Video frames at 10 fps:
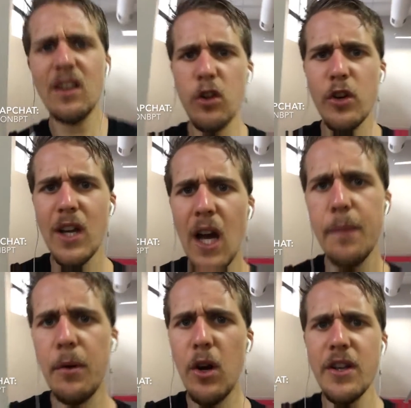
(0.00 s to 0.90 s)
lot of
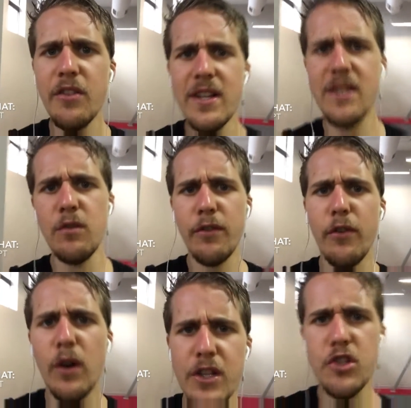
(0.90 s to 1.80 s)
carbohydrates and
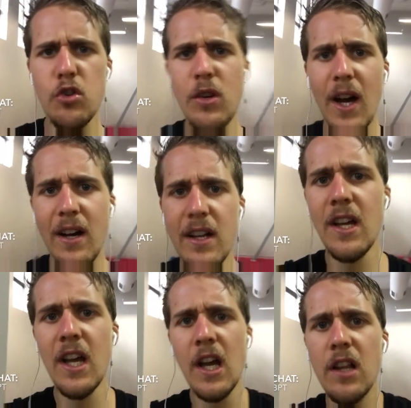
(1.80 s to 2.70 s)
refined sugar.
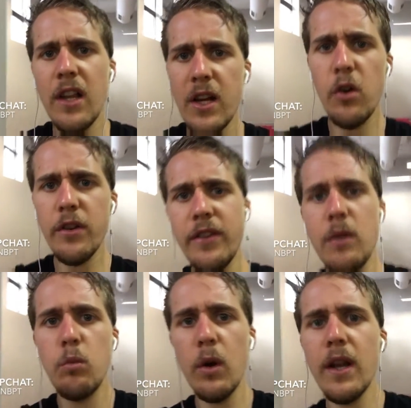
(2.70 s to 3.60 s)
Like honestly,
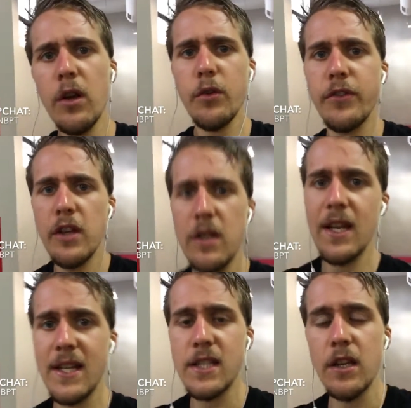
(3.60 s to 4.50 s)
what else do you
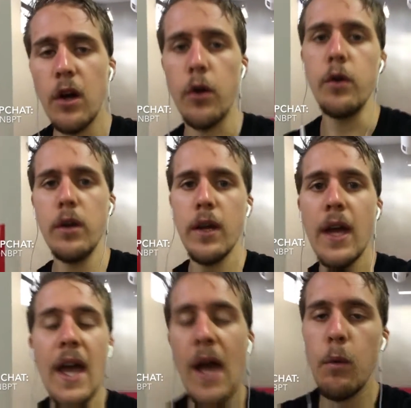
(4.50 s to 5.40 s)
need to know?
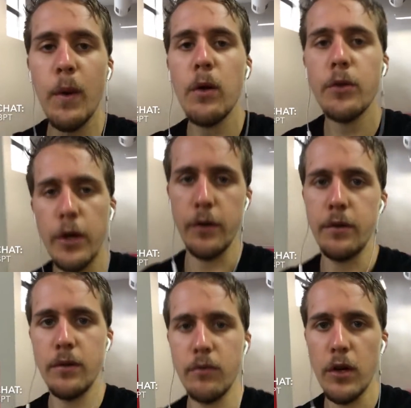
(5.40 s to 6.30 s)
We all know,
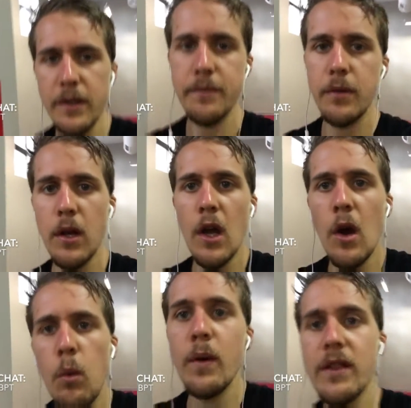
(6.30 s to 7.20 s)
right?
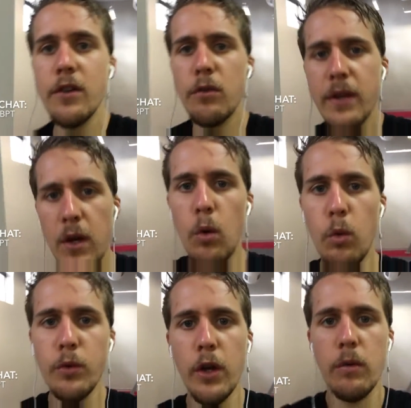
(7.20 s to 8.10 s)
We literally
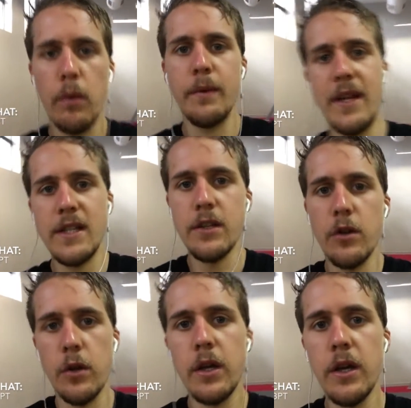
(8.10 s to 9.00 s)
all know what we need to do.